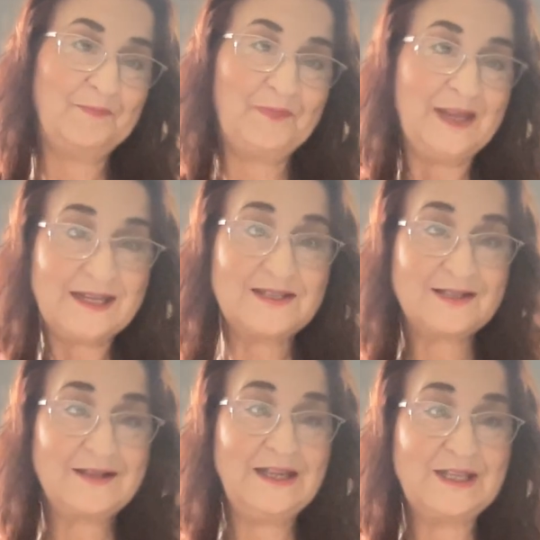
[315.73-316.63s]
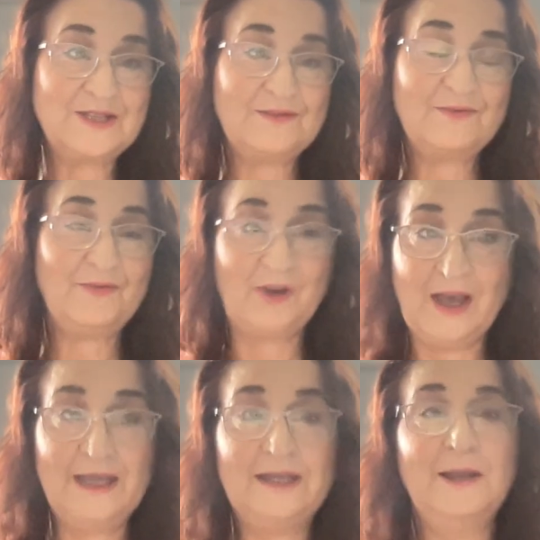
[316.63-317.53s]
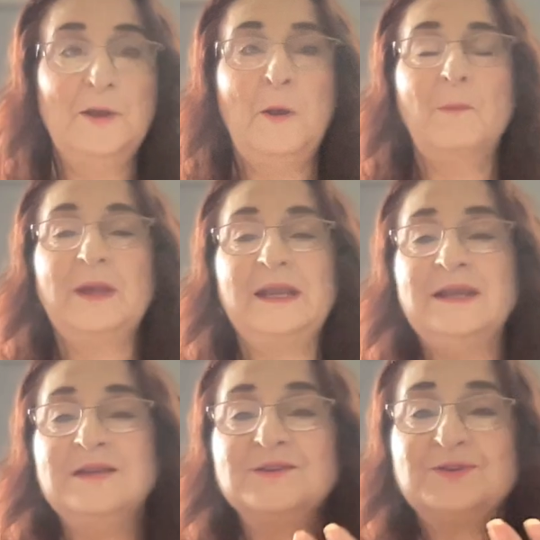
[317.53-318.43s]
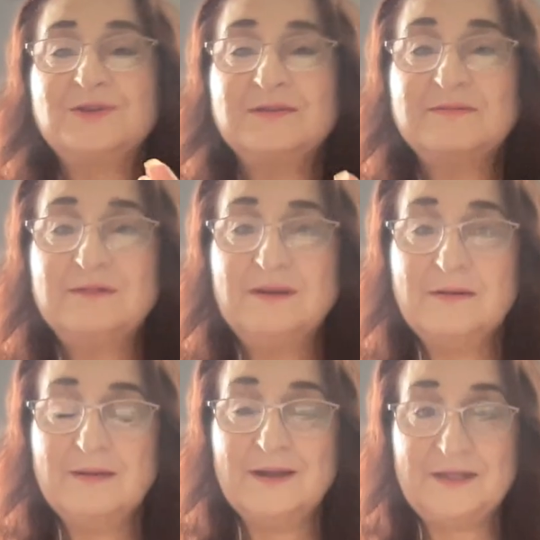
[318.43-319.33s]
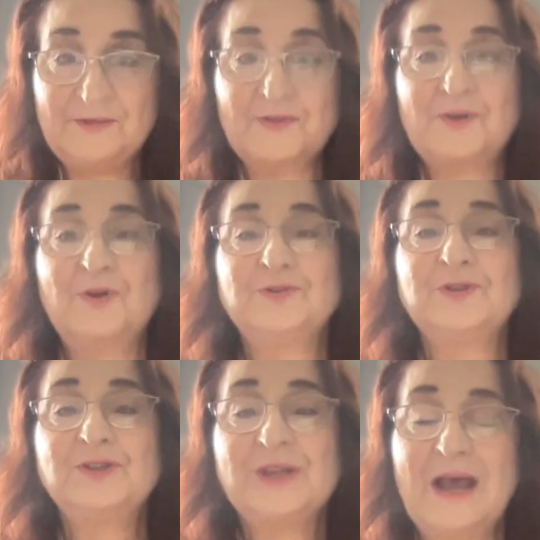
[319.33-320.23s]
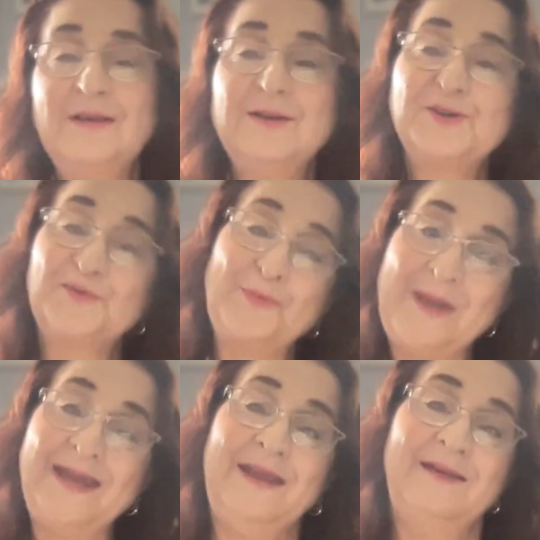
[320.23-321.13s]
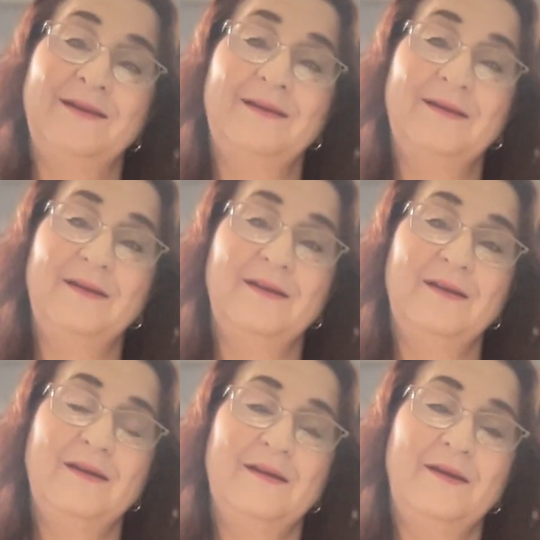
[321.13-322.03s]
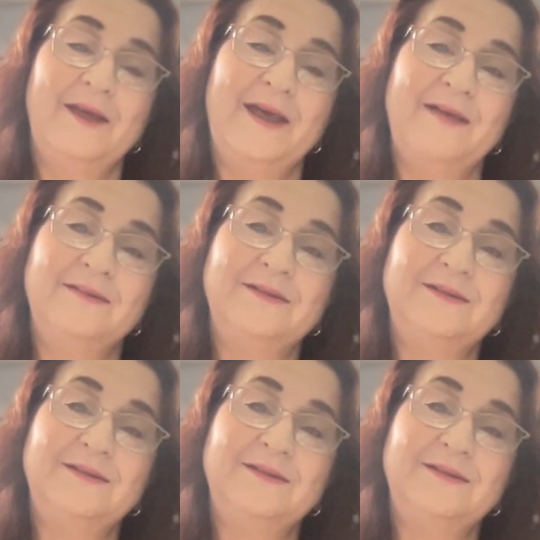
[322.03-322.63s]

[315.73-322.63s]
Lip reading: And it's fine, but it is a difficult challenge for many. And